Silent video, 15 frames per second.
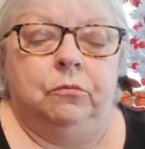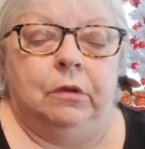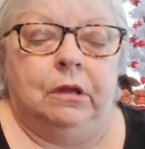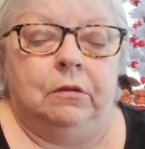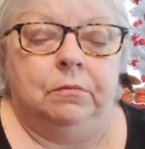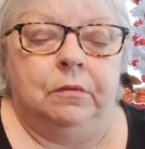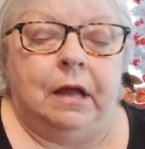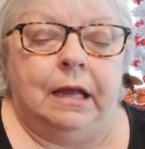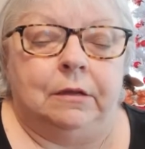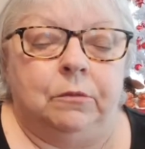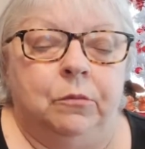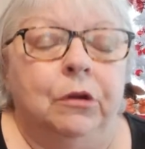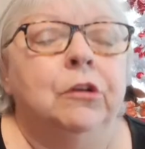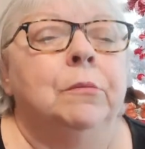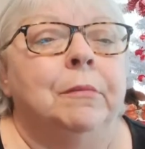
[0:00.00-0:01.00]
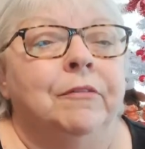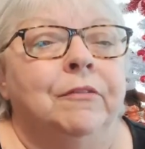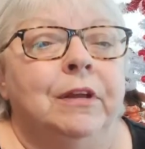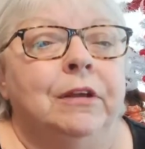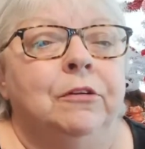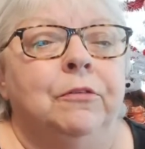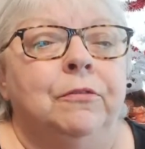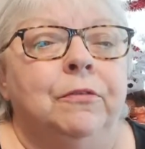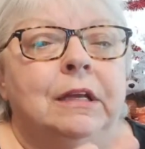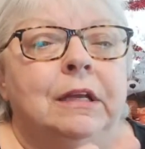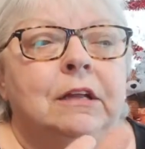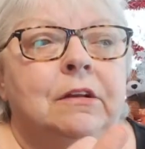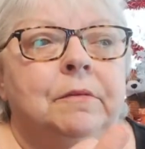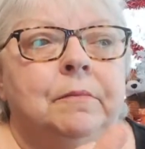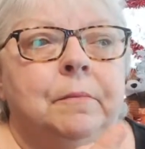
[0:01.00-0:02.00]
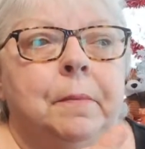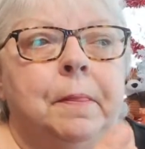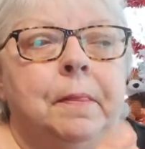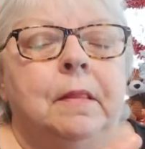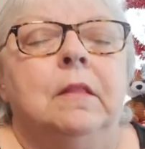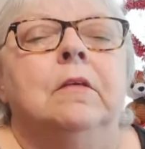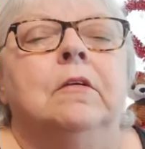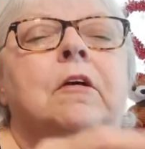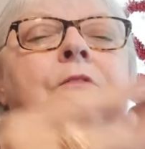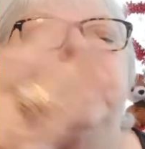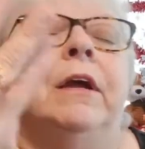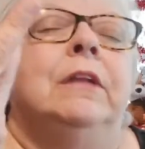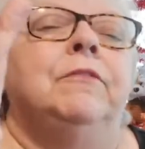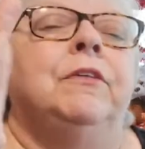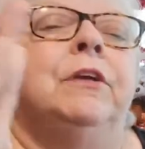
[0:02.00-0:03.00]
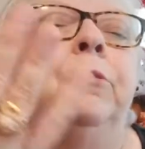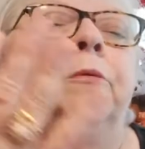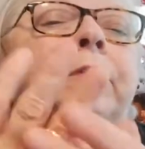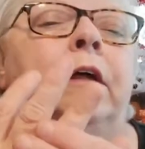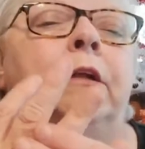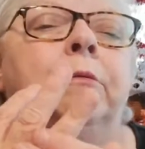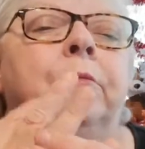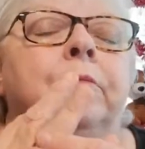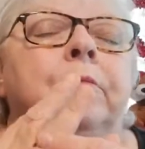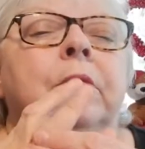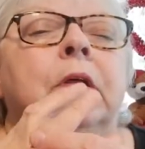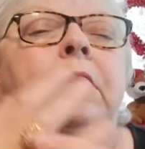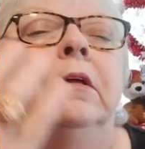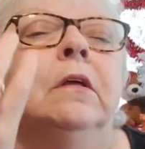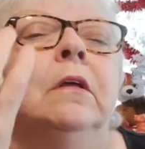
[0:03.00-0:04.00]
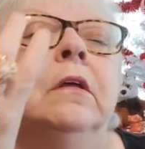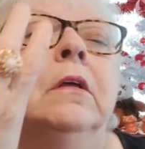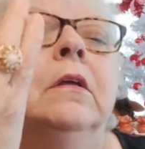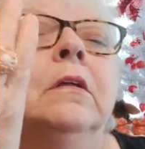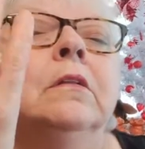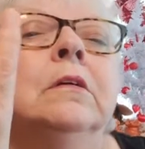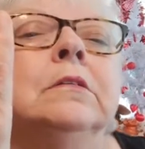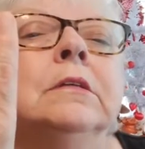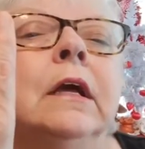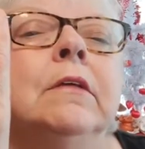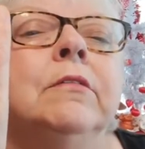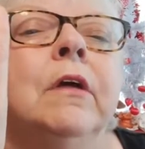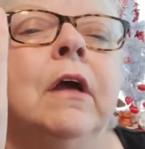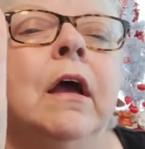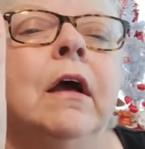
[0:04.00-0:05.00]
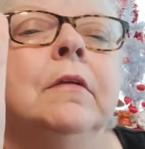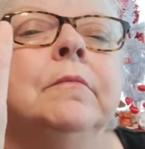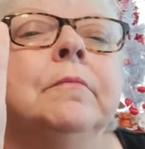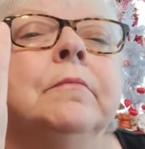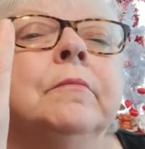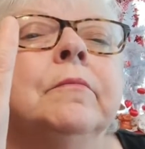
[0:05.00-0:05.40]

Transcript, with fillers: well, I can wear it on my finger if I can get it. I'll find a finger without it. Looks like that.